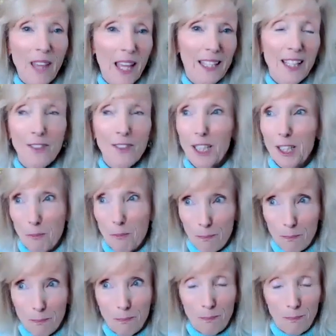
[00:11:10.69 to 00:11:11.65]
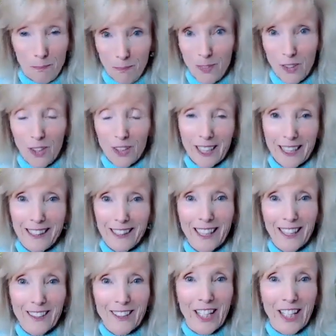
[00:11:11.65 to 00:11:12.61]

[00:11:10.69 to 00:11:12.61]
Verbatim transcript: i know it can look a little